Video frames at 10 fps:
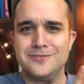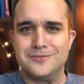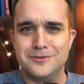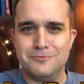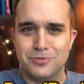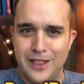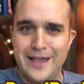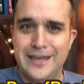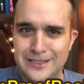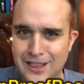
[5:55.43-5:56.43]
to
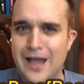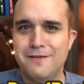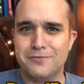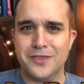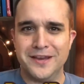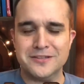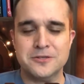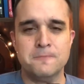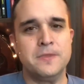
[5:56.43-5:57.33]
liking live things.